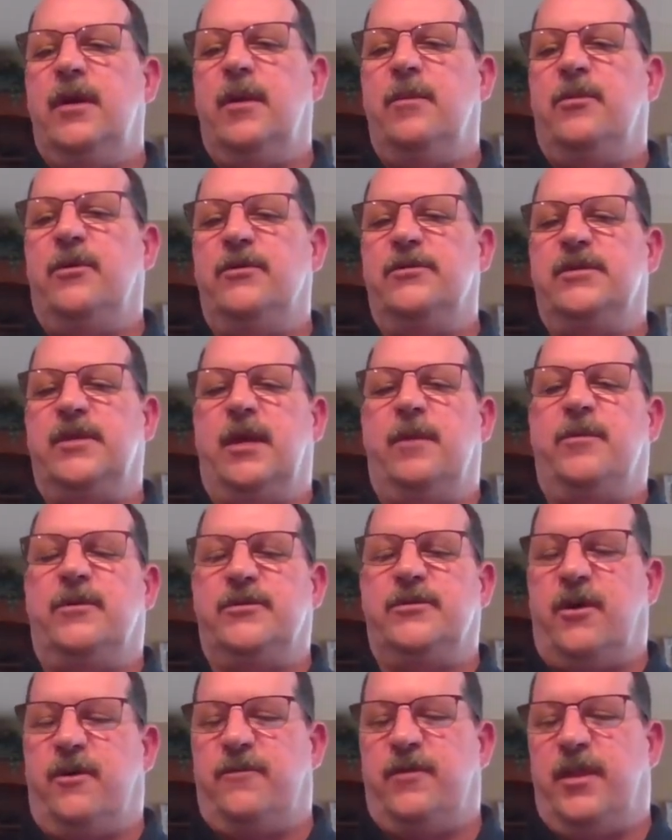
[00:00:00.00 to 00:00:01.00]
and pulled
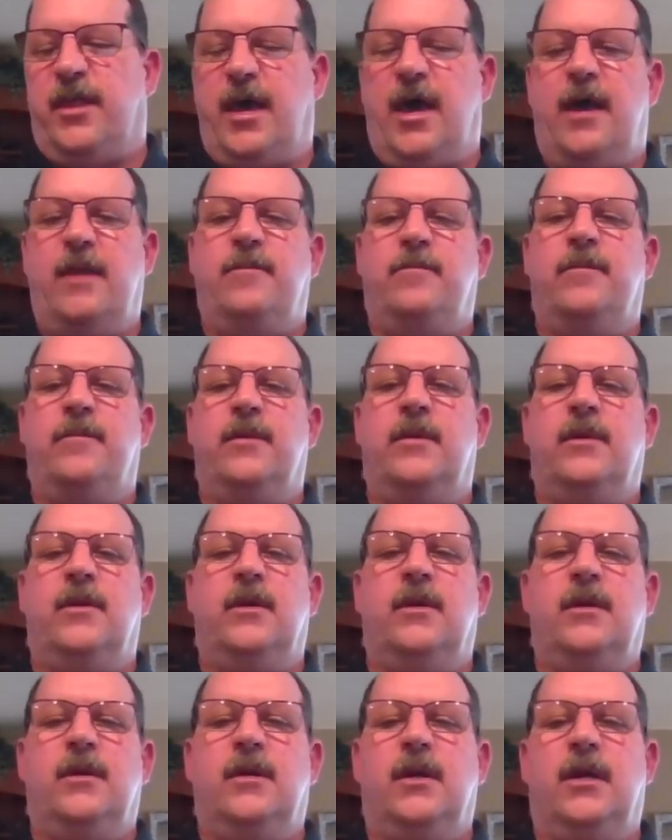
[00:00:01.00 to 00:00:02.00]
samples off of that.
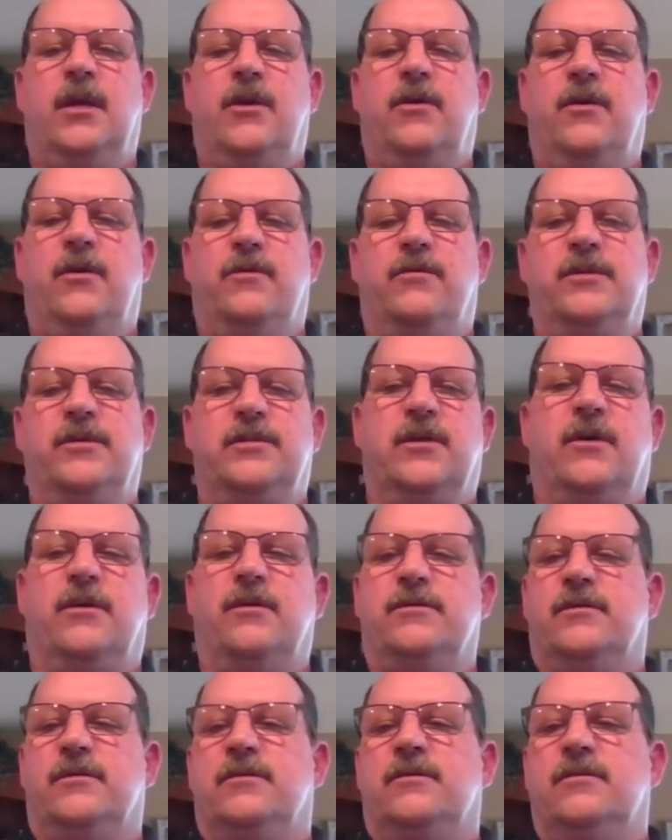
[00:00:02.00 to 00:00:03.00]
And here are the
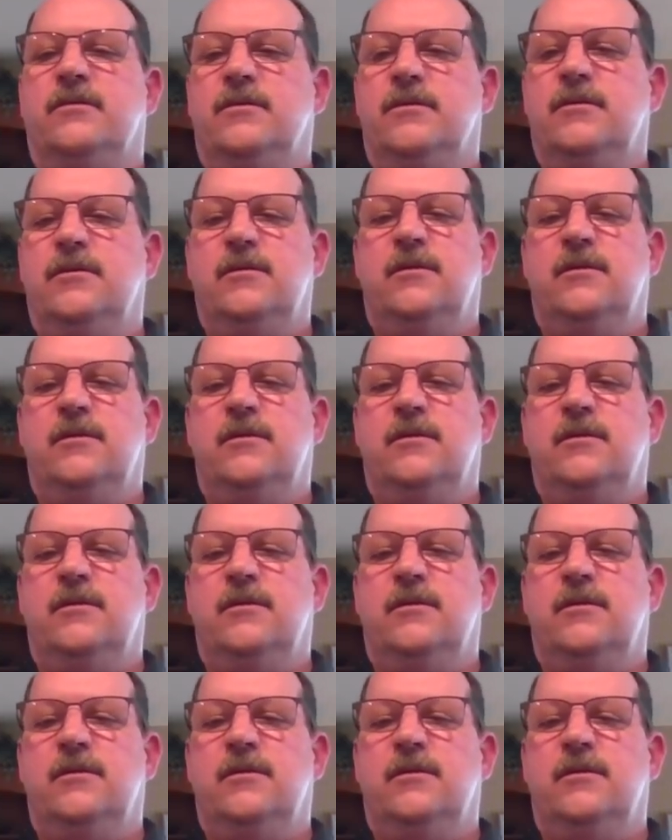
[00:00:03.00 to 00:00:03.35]
results.